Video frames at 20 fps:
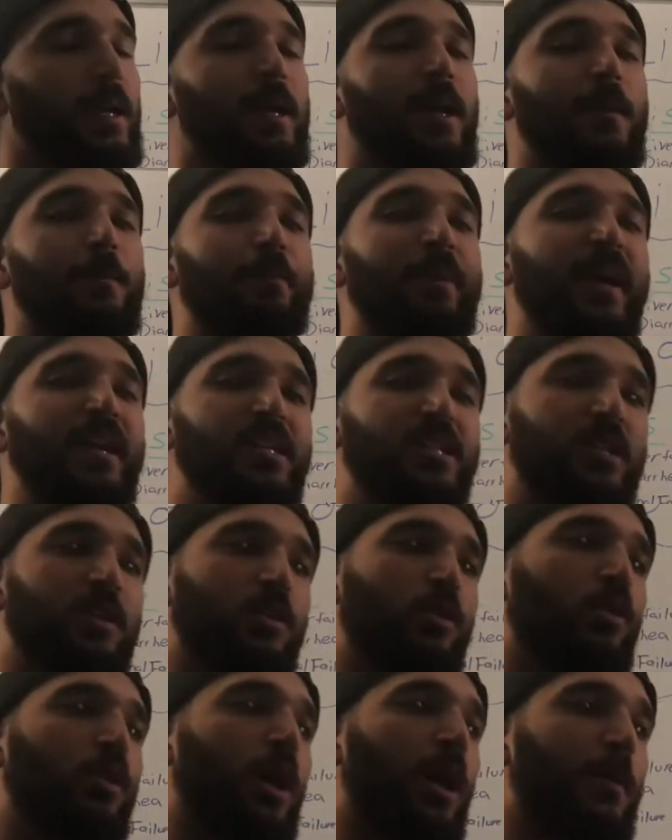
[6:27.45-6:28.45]
Patient who
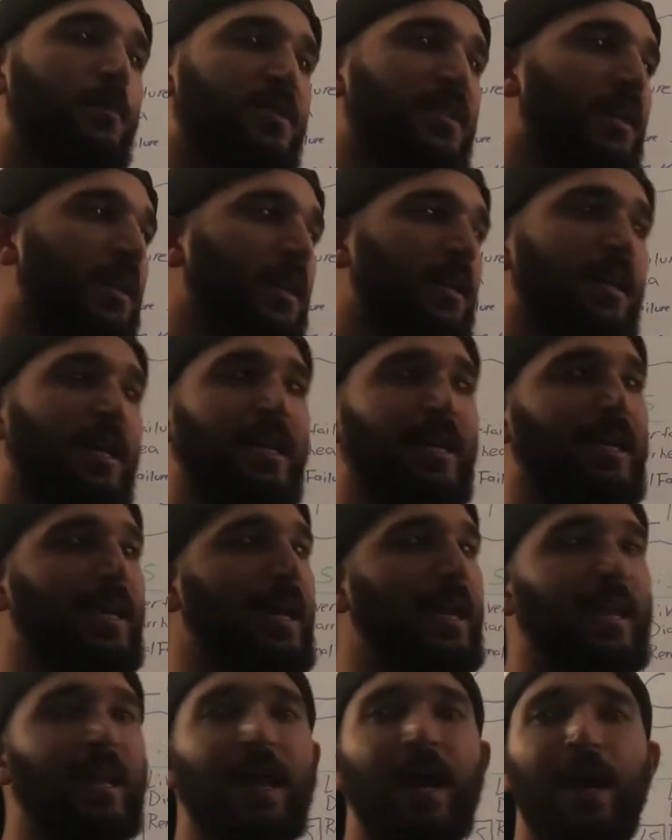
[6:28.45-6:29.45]
comes in and
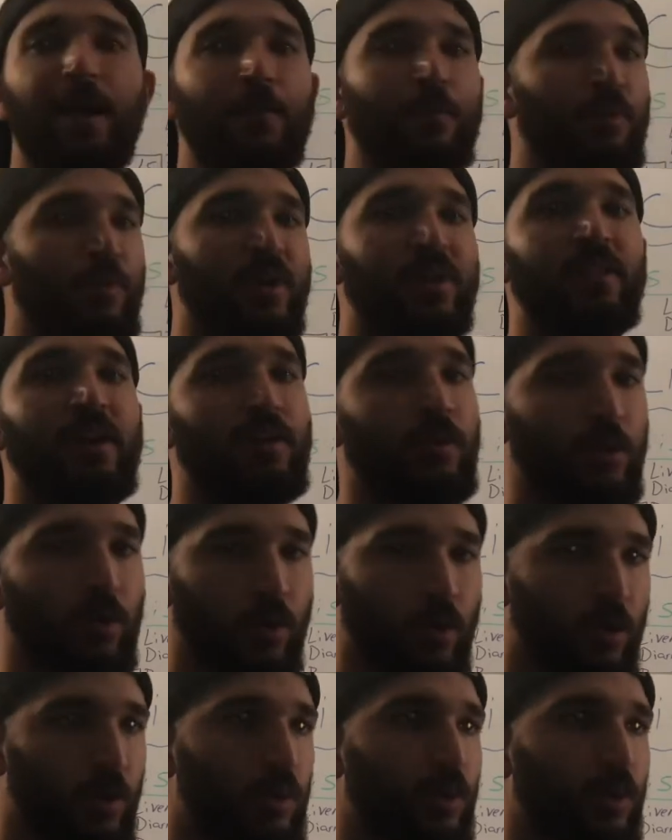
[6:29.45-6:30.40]
cannot breathe on their own,